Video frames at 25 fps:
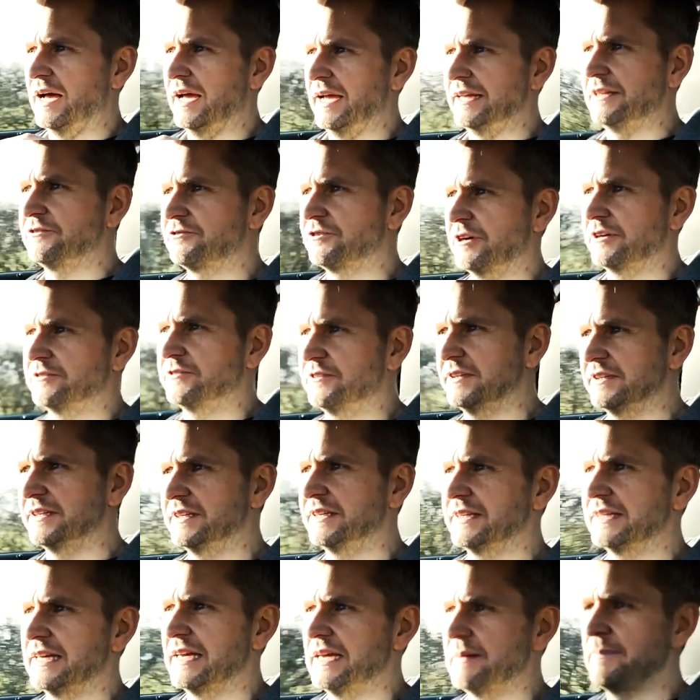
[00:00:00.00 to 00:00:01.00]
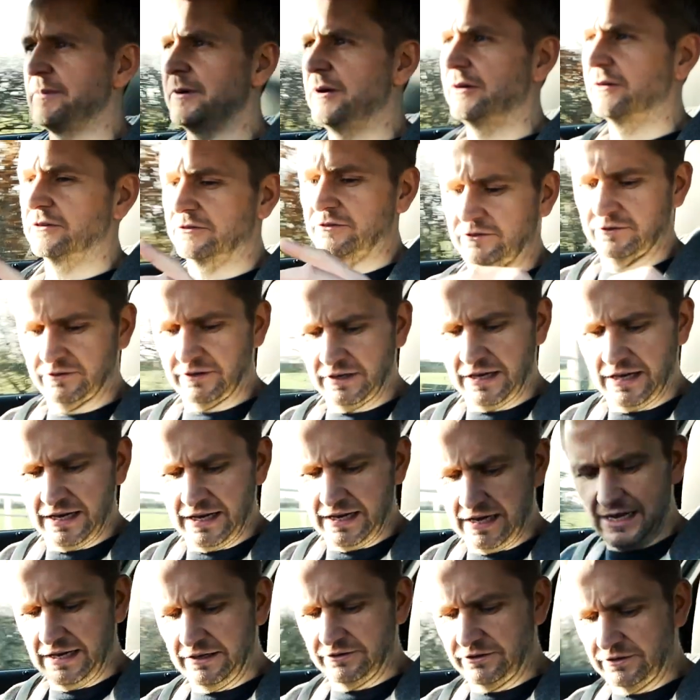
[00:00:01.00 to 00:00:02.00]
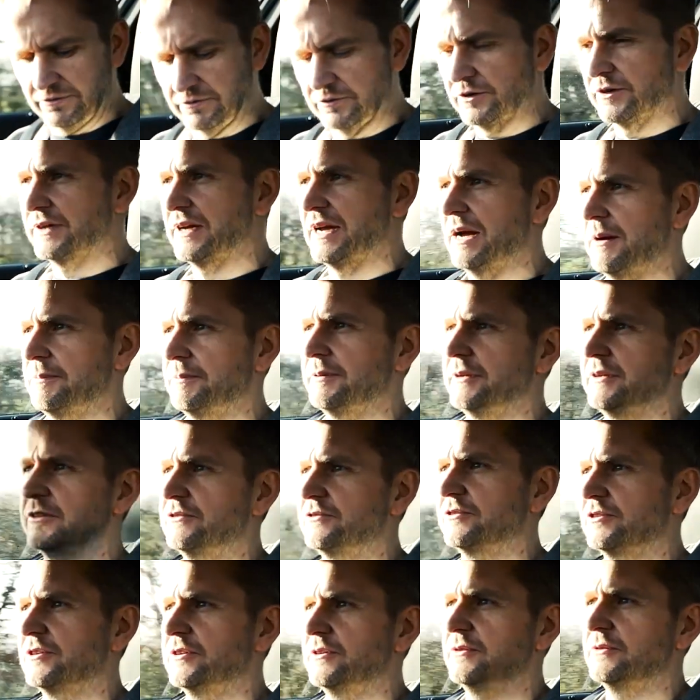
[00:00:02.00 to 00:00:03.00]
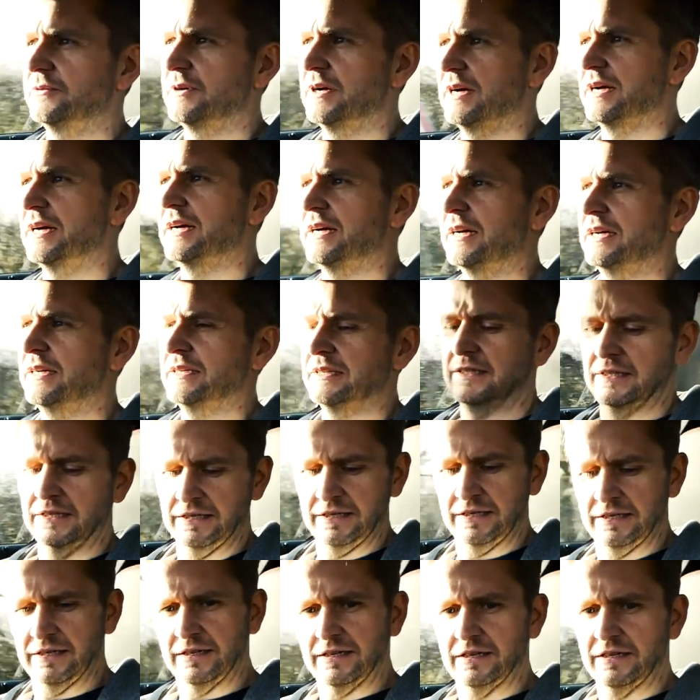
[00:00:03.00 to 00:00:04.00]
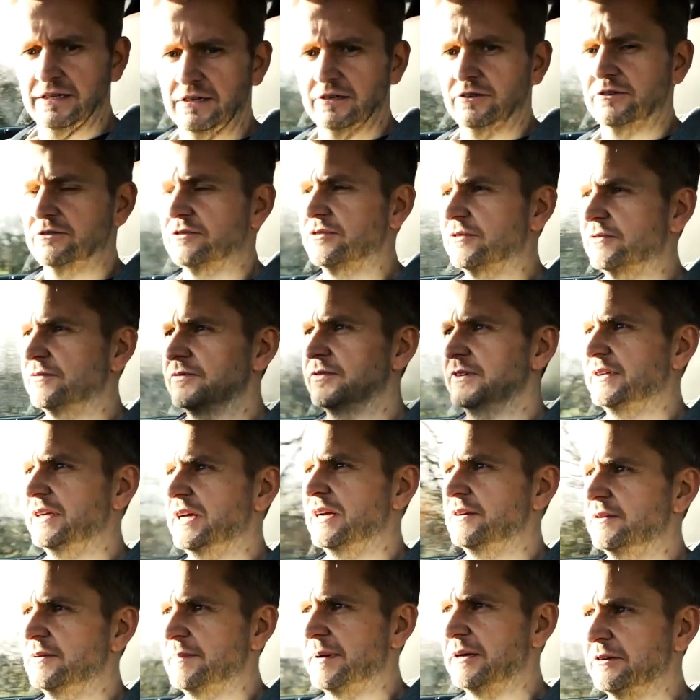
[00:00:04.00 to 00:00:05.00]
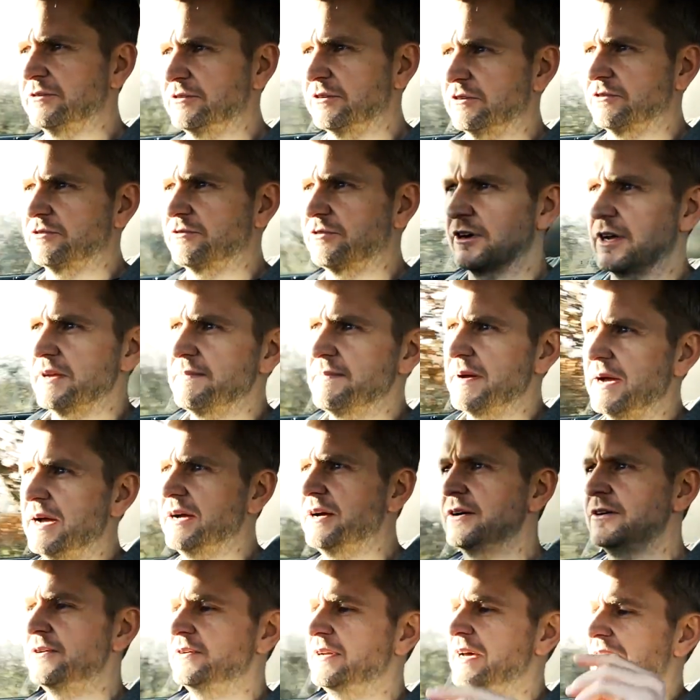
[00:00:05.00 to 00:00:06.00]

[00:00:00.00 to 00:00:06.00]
Interesting, the gearbox as you've got it up into sort of the most extreme mode,